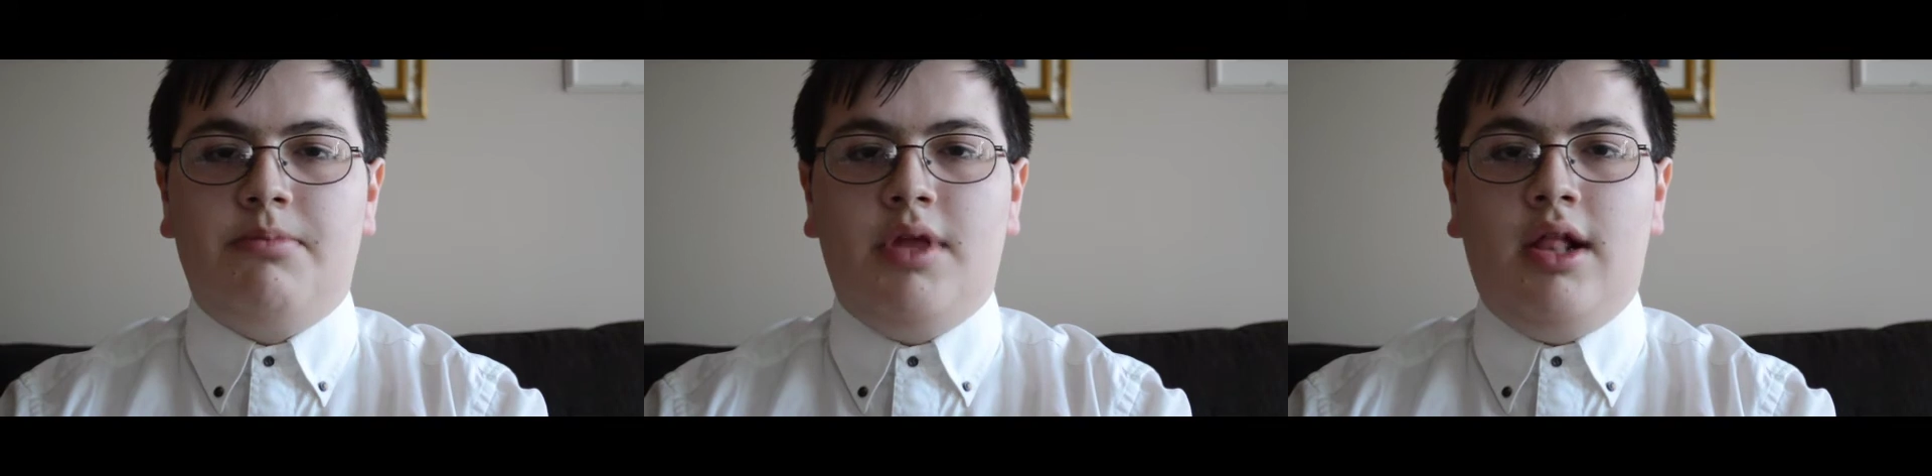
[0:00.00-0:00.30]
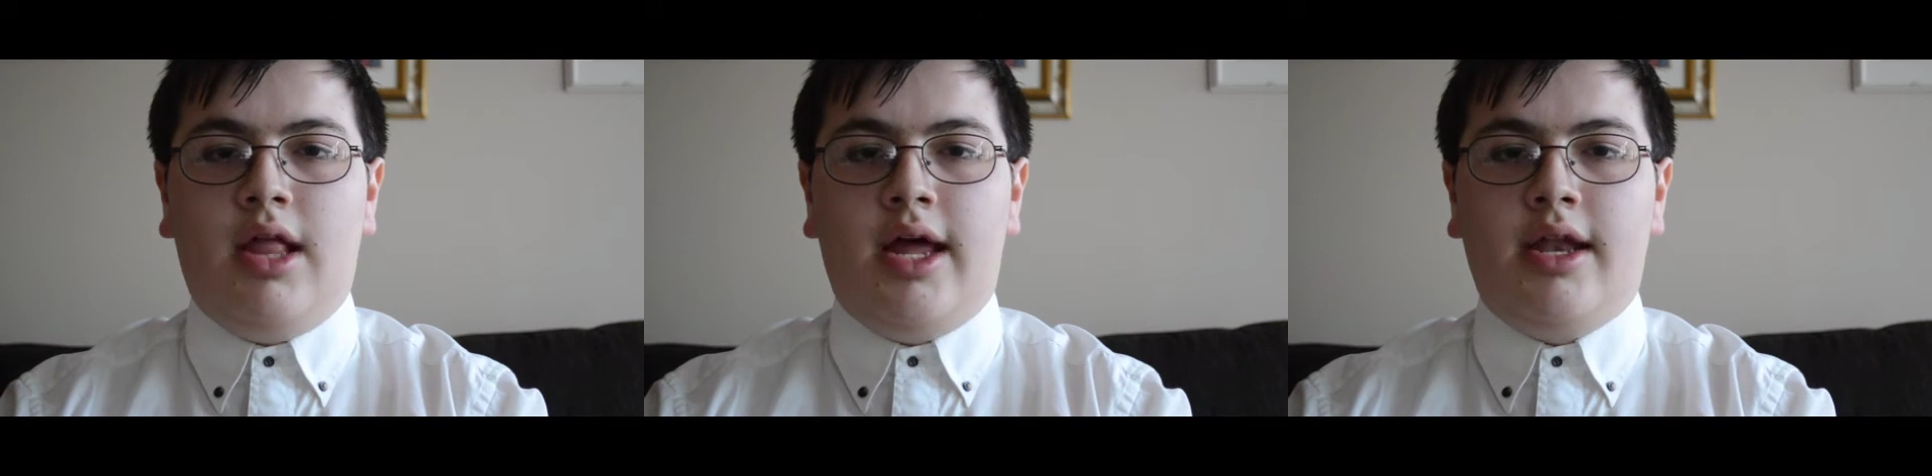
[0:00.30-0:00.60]
be
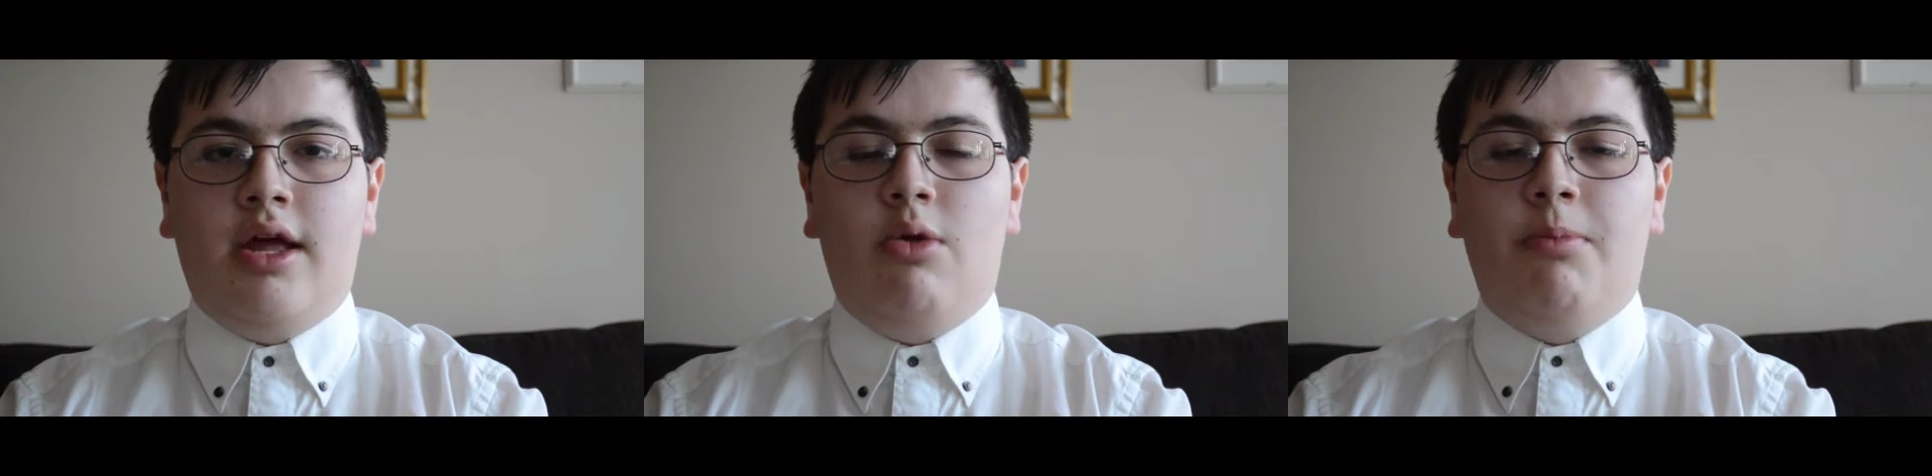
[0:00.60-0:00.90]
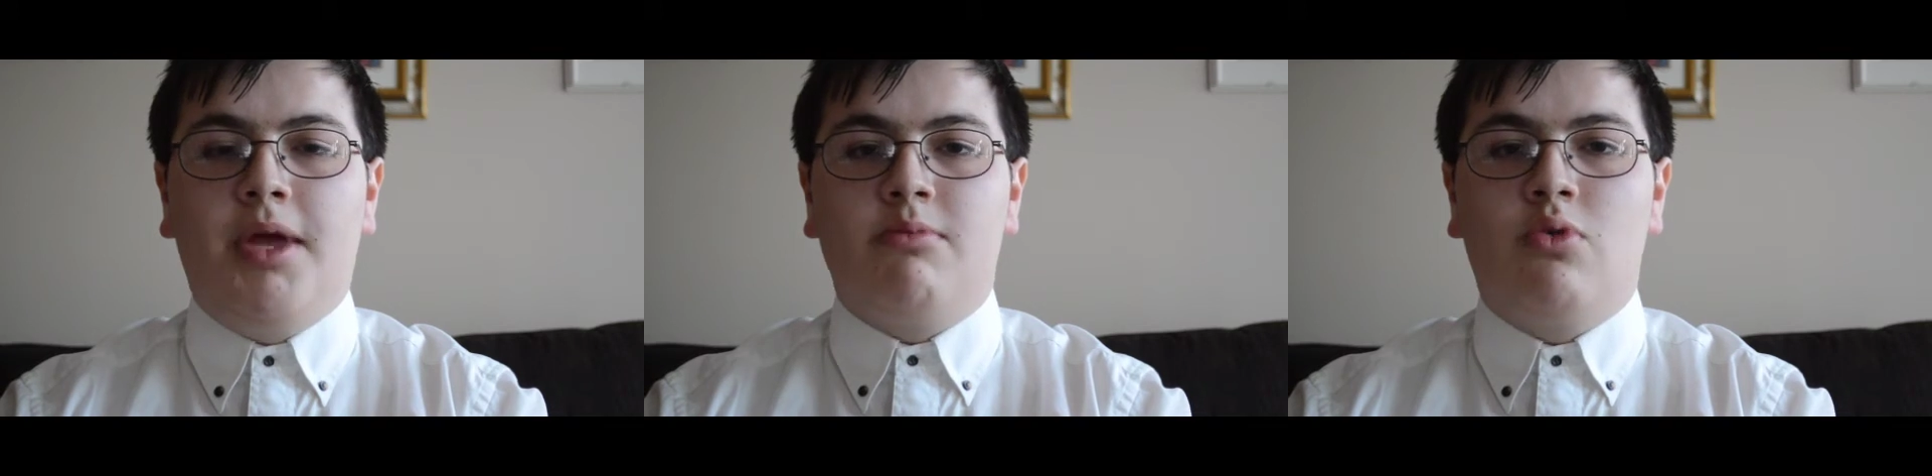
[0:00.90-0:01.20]
glad, and I will
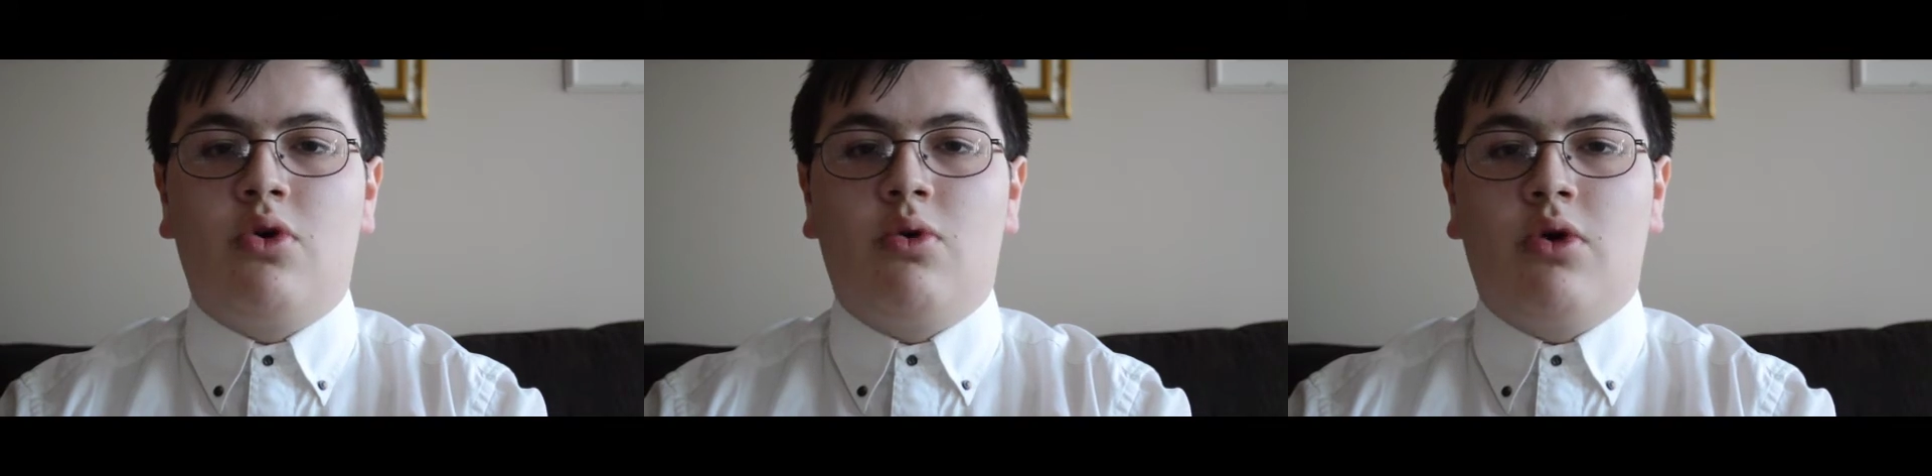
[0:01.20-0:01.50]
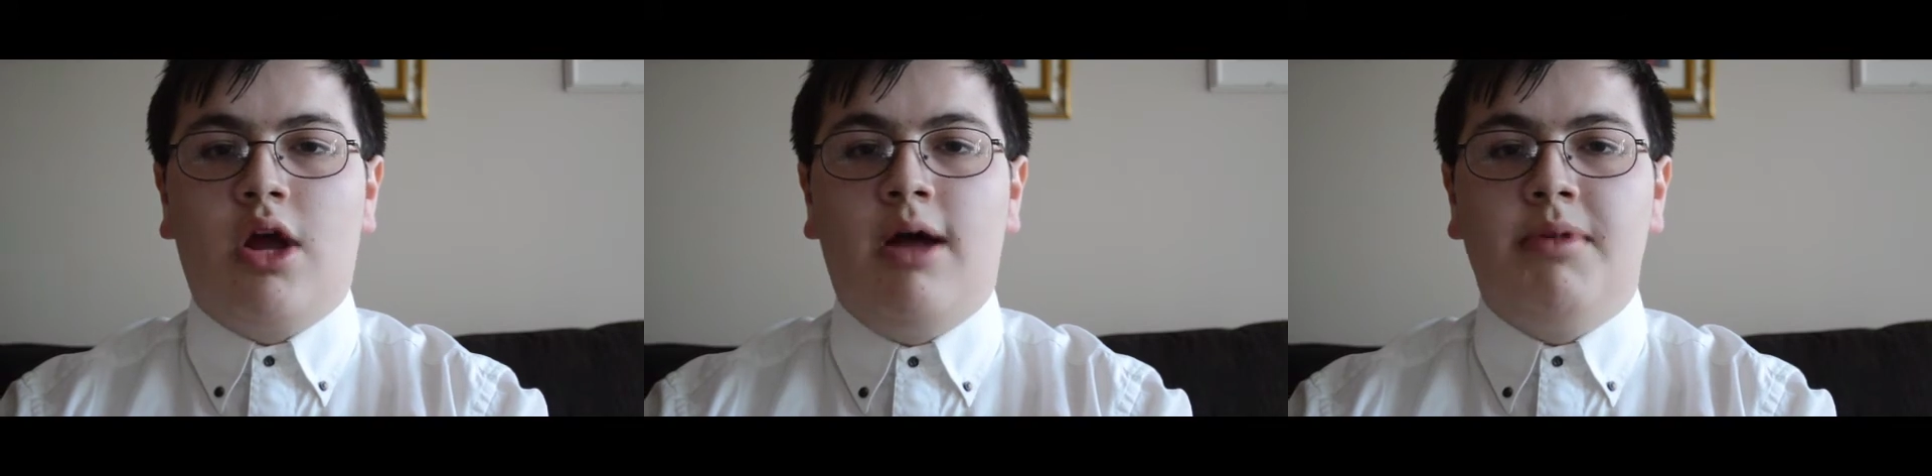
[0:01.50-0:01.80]
make more
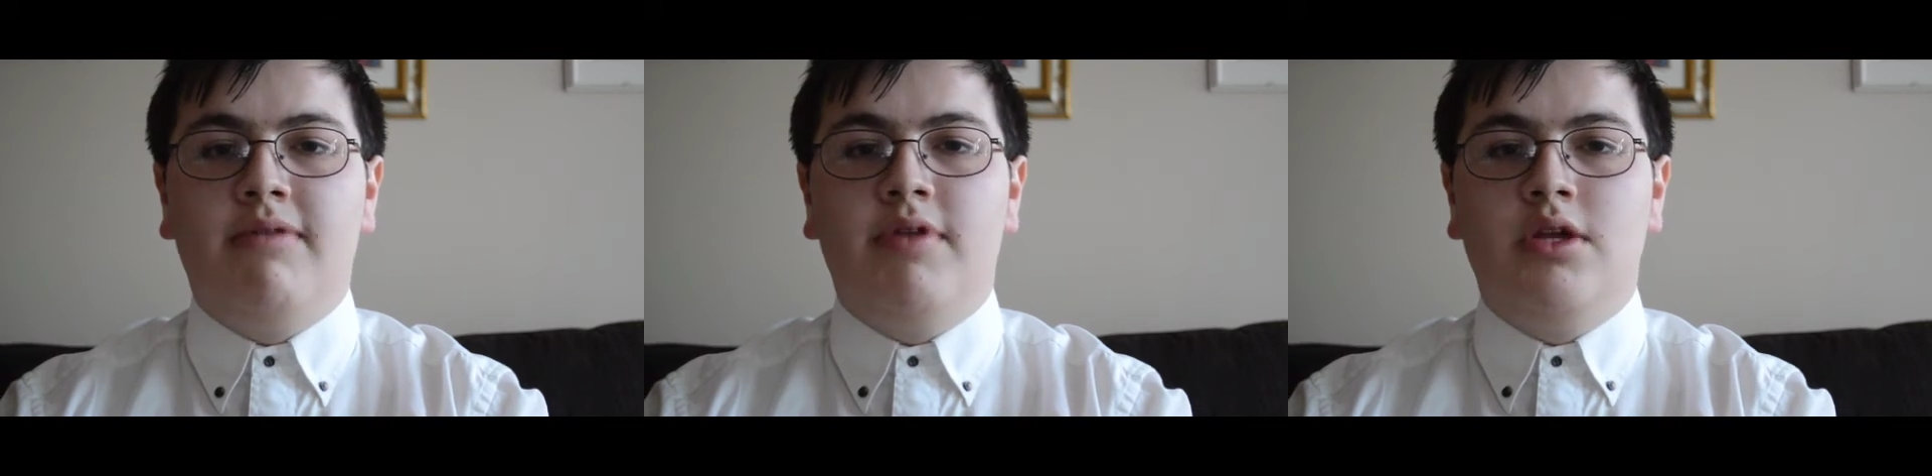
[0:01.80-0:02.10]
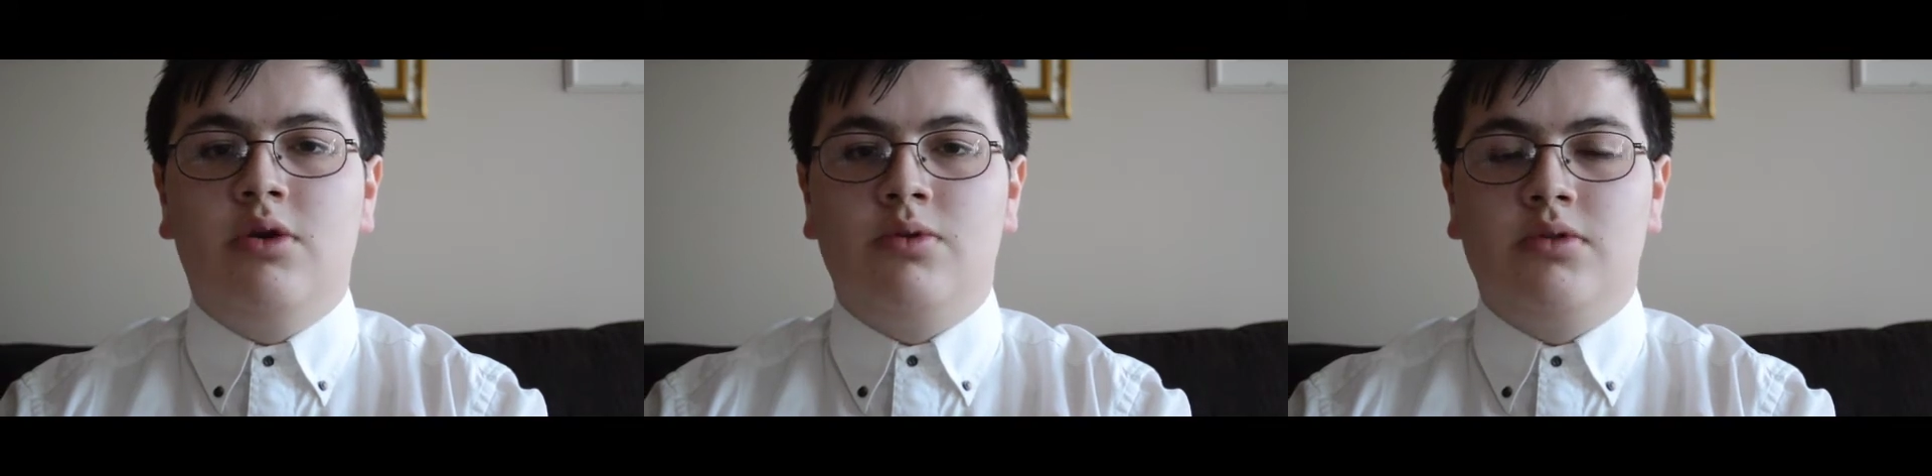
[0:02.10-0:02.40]
origami
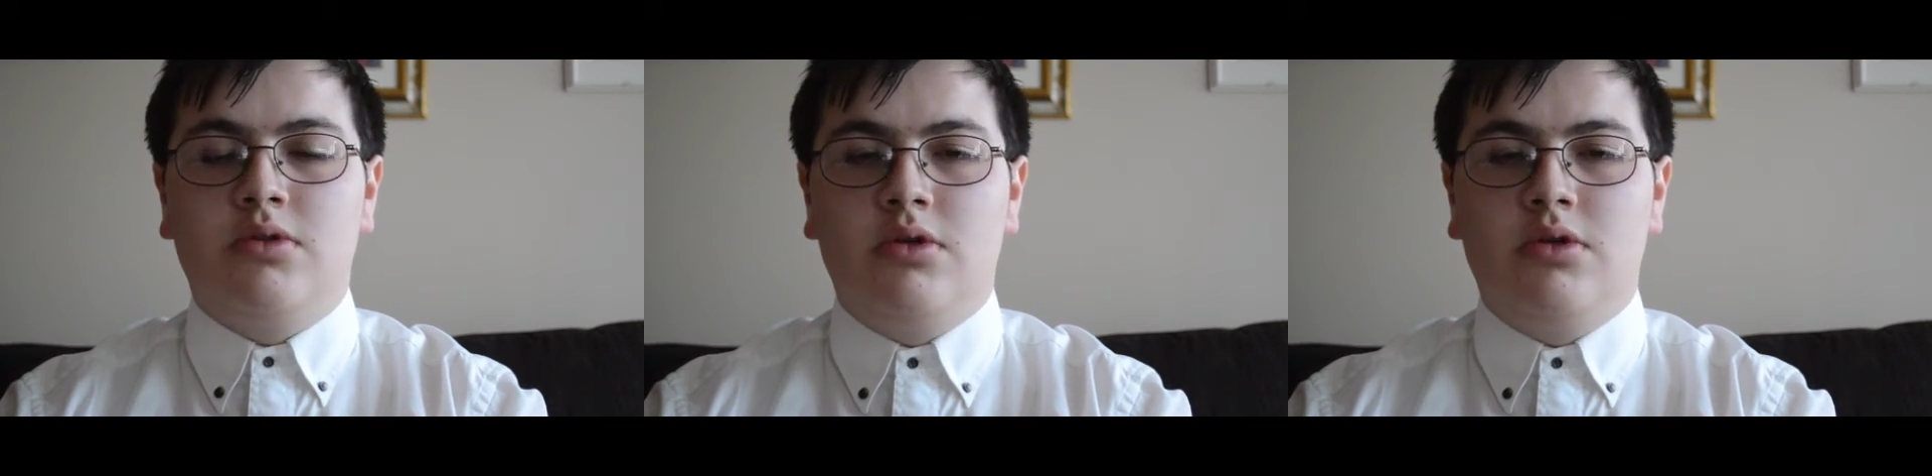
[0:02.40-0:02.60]
videos